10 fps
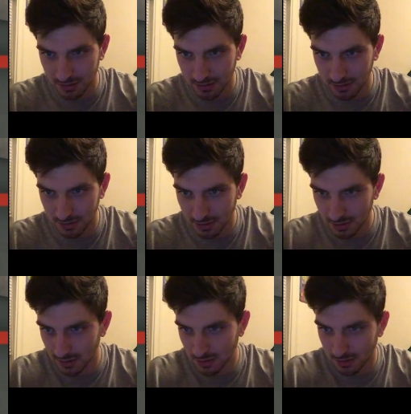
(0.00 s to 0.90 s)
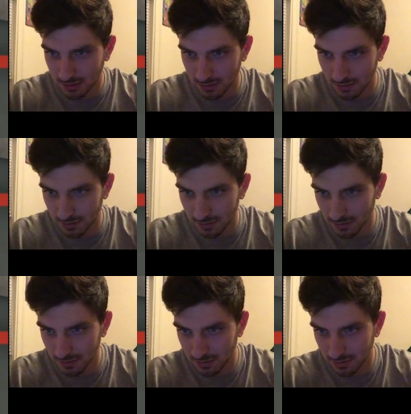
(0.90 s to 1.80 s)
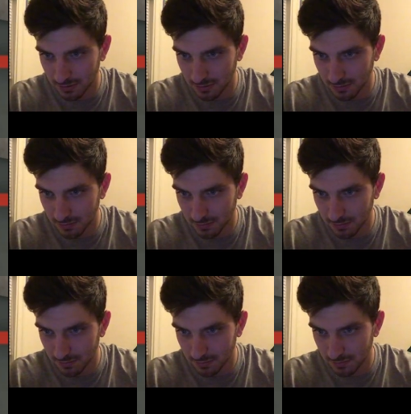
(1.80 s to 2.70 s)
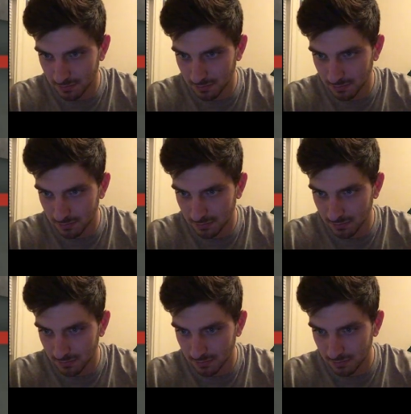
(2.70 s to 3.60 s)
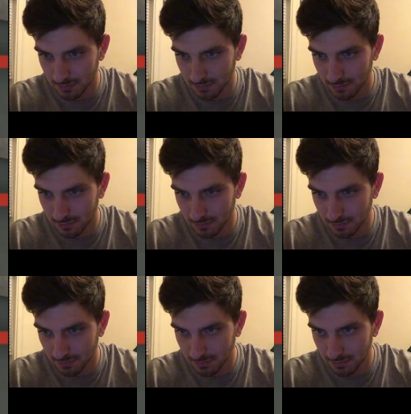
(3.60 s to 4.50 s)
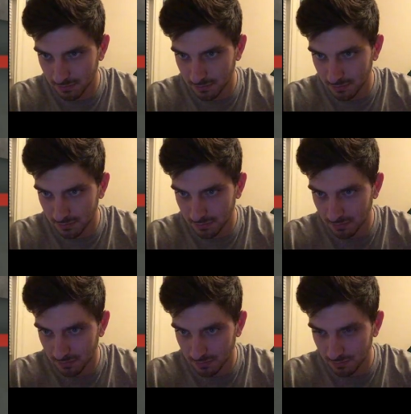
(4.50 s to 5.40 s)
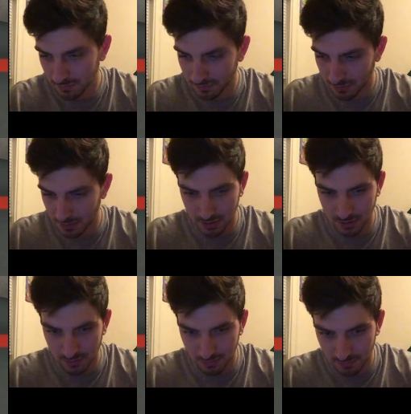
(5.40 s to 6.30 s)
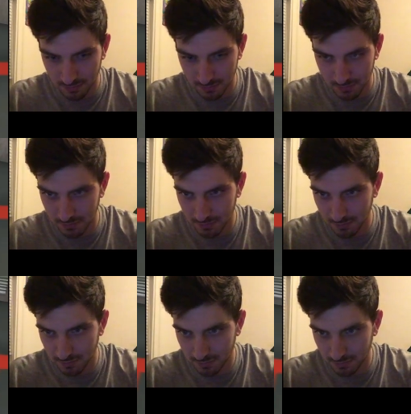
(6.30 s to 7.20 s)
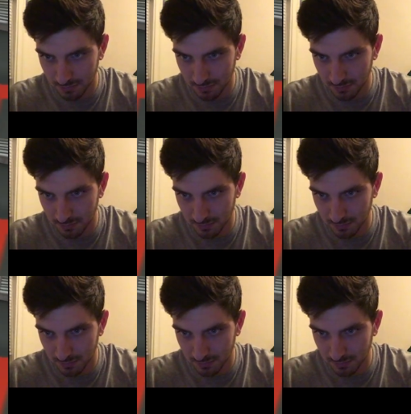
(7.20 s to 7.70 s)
Nothing is said.